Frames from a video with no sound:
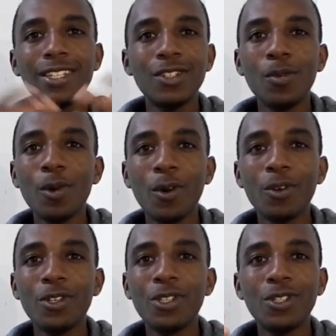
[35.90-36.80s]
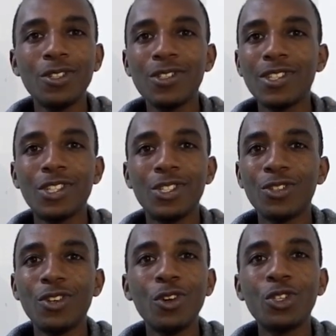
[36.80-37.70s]
Under normal conditions, it
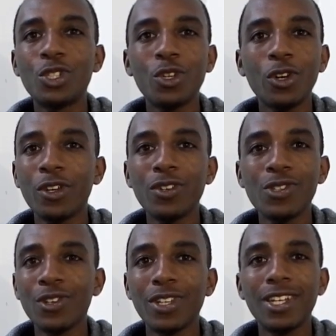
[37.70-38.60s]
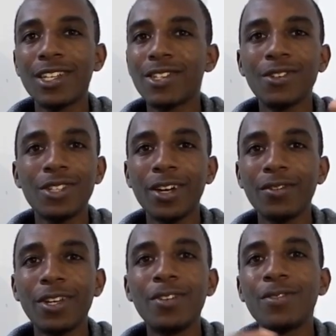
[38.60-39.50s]
should not shock you, so it does not
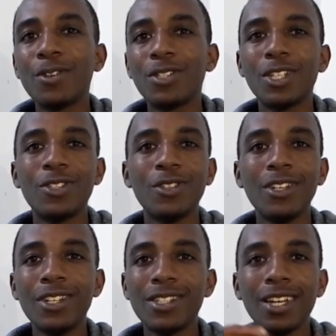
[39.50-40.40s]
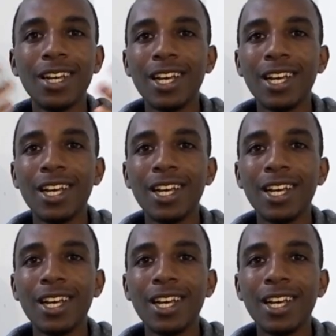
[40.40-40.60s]
have any voltage on it.